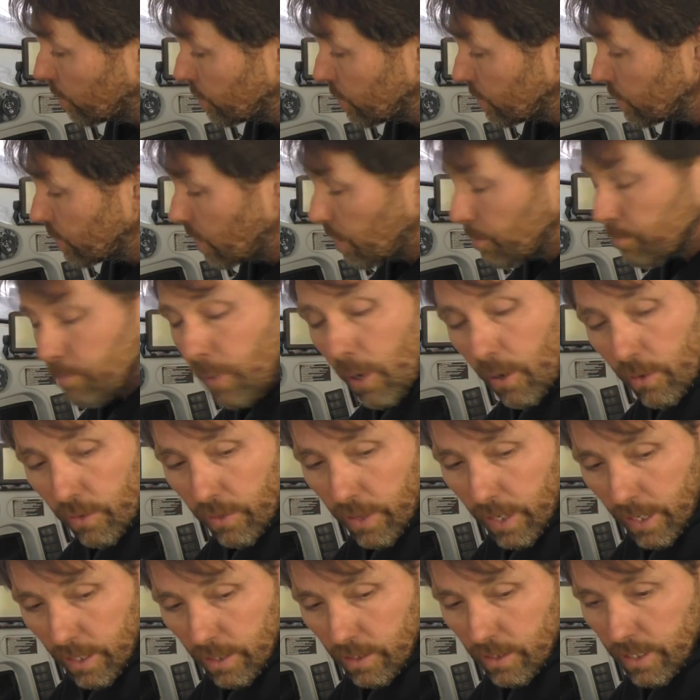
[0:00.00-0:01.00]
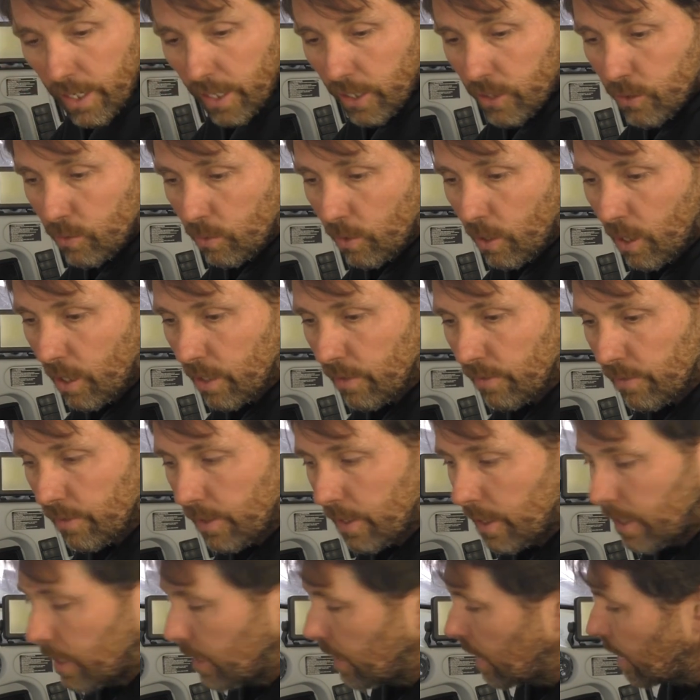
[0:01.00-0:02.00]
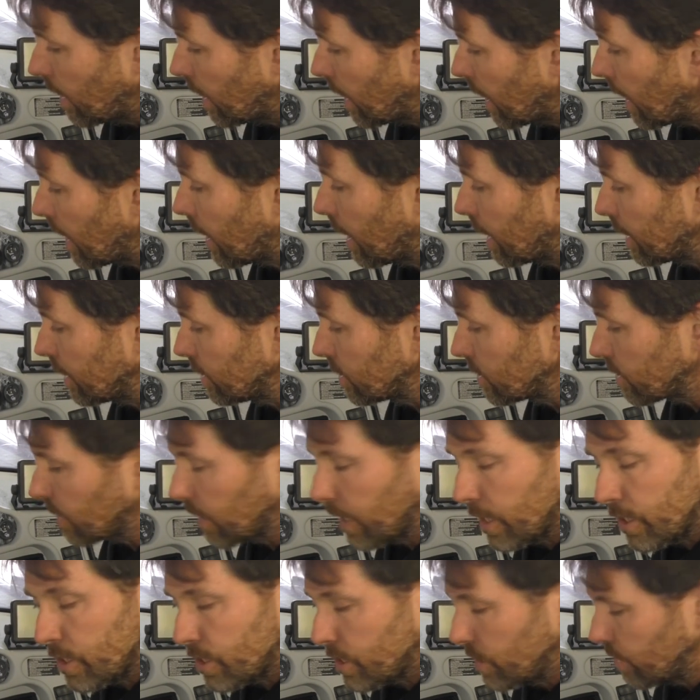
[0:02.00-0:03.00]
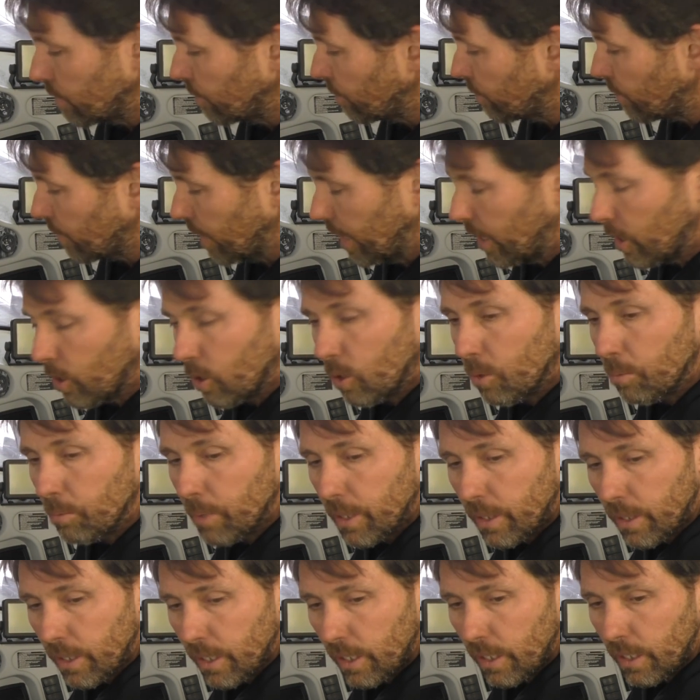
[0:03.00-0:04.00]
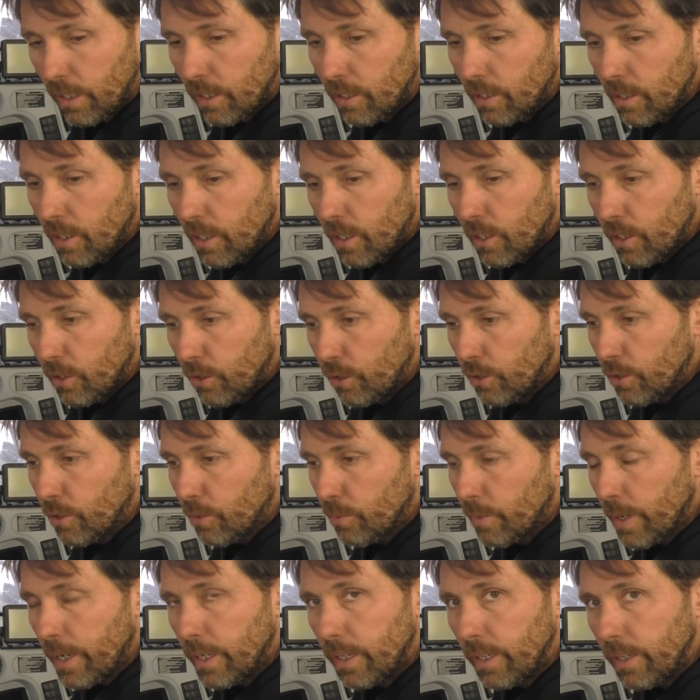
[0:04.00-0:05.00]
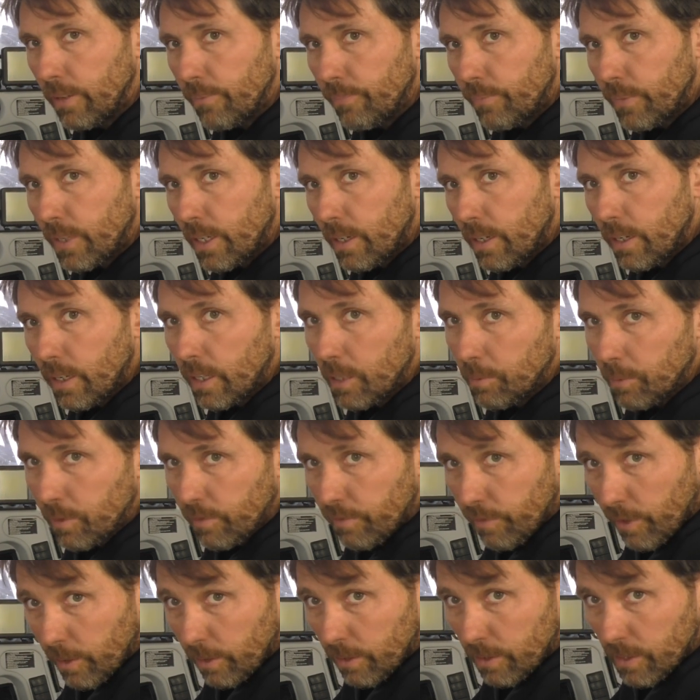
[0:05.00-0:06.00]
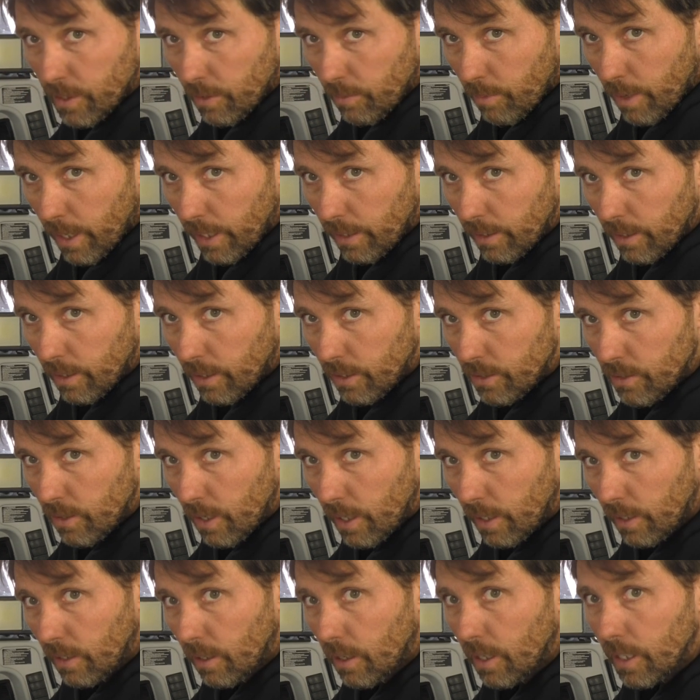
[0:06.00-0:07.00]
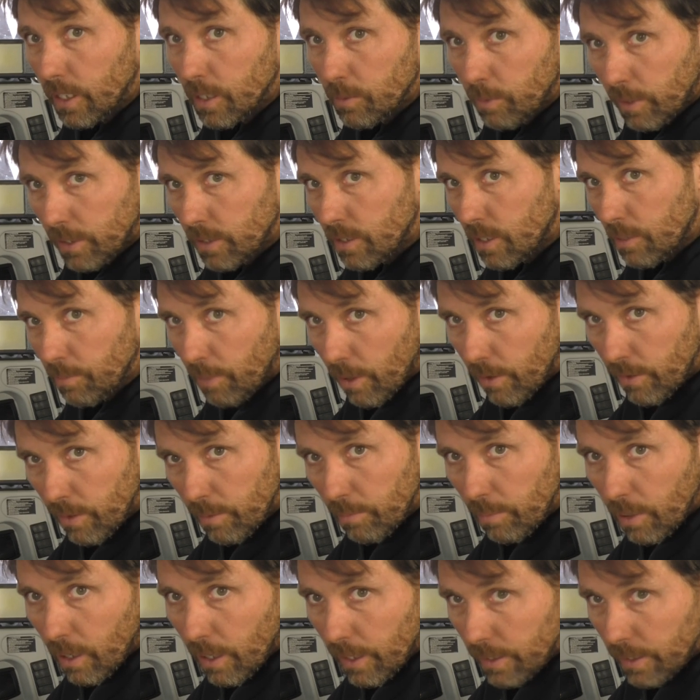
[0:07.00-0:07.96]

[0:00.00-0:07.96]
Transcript: I'll just get both ends, the actual kind of hard installation of the helm and the unit ready, and then we'll focus on running the hydraulic lines once they're both in